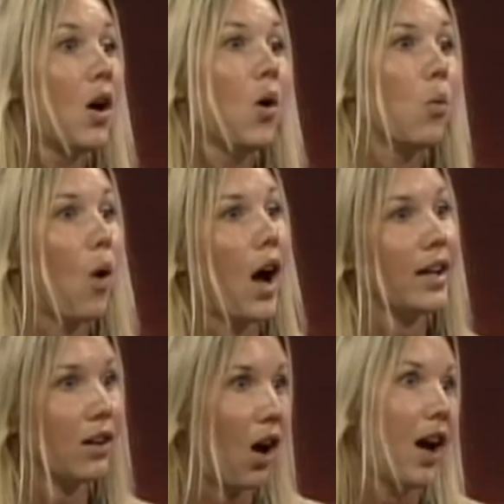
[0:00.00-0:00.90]
why
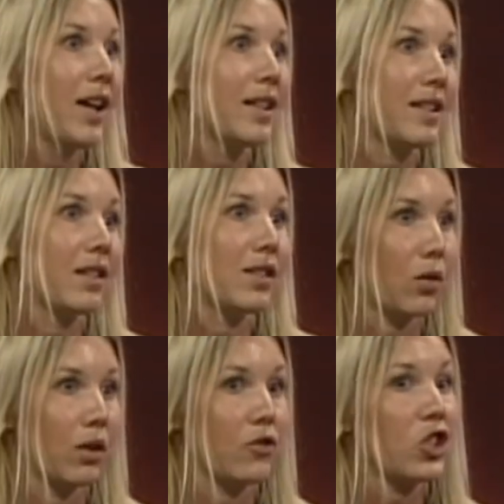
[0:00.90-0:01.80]
not
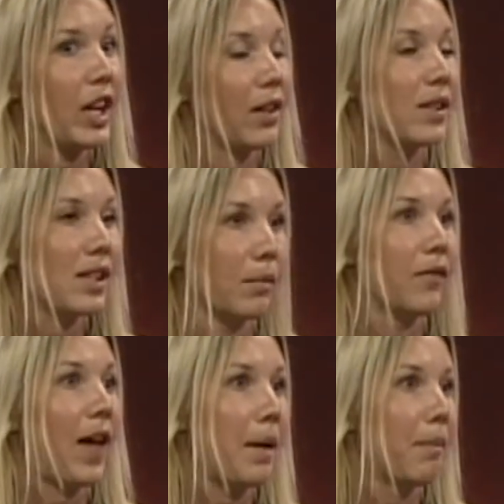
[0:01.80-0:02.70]
sort of channel some
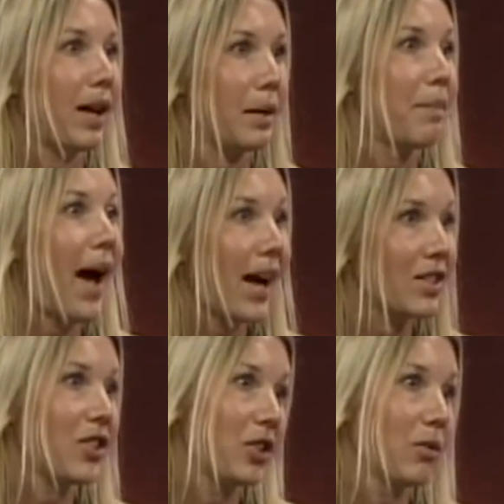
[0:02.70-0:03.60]
of that money back
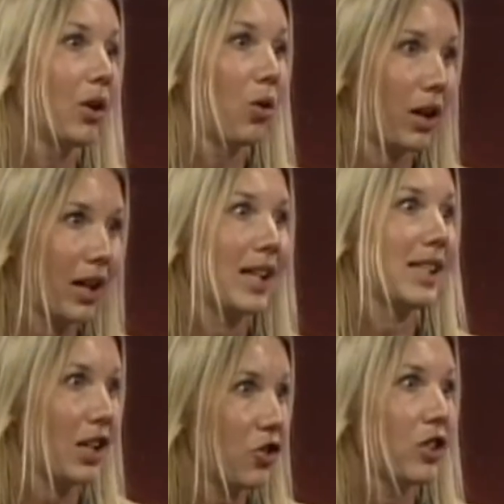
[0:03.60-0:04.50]
to an
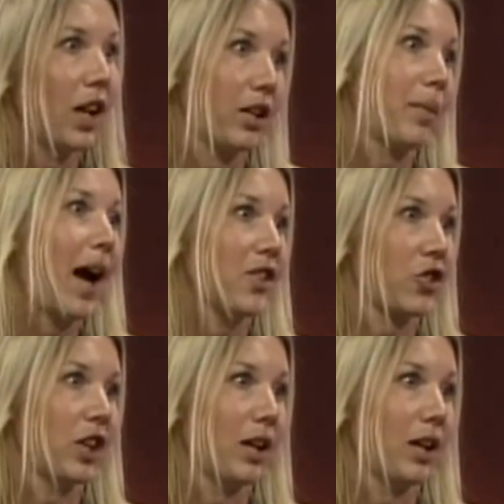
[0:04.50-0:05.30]
organization that you're passionate